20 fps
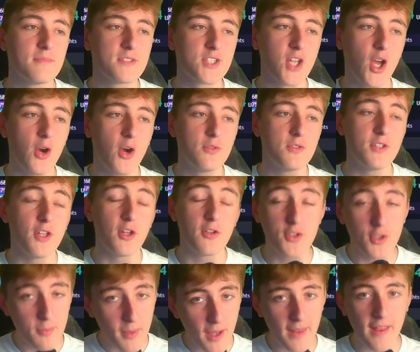So
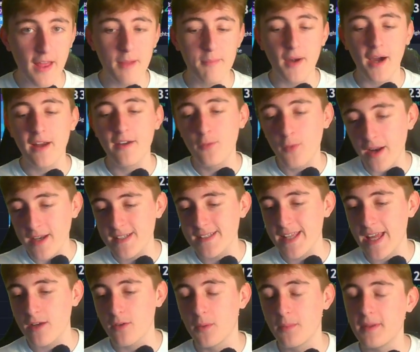do bear that in mind.
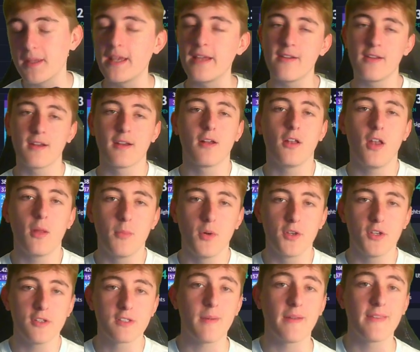Wednesday we'll be hearing a lot
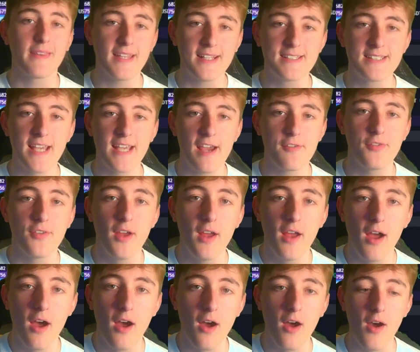more news about the ETF,
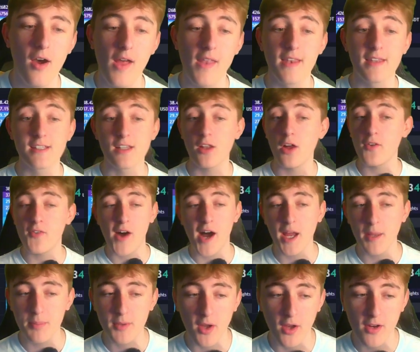and there's a lot of
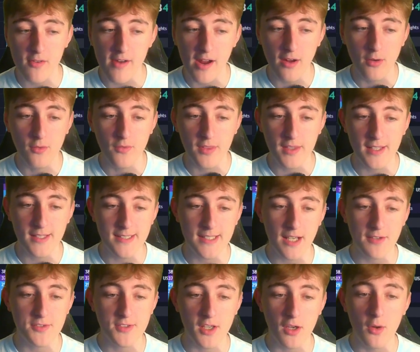hype going around with the
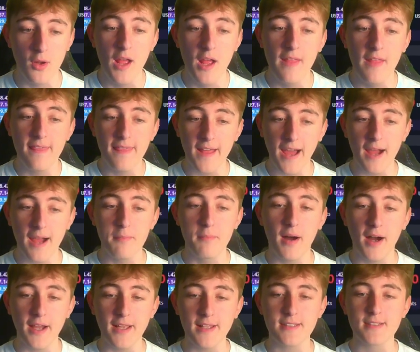ETF, so that
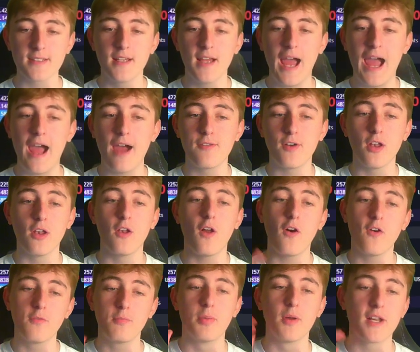might have a
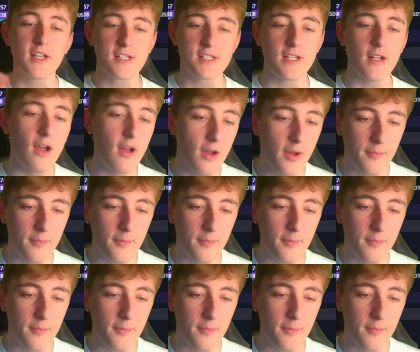lot of bullish